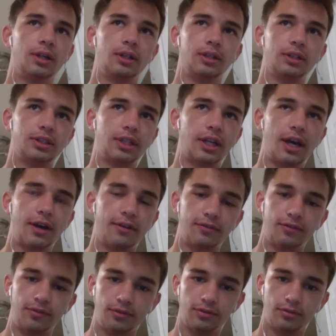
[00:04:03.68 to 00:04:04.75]
Didn't
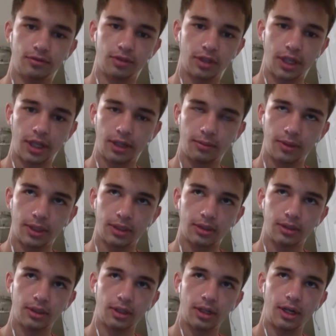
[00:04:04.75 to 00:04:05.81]
have really anyone
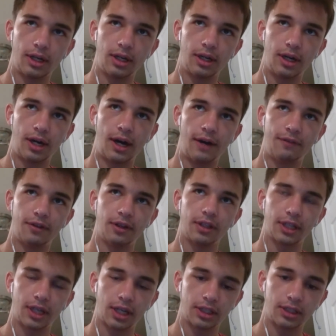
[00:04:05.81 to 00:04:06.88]
I felt
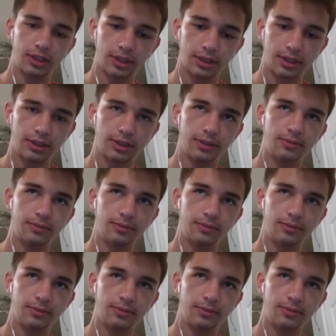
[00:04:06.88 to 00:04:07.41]
like I could turn to.